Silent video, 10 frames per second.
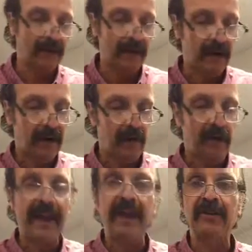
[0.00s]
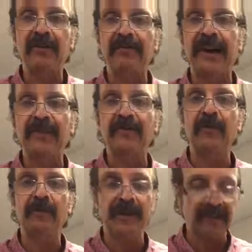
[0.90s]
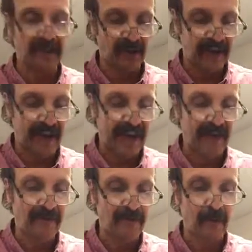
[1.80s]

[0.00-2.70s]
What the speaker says: or running out to your fast food place as you're heading out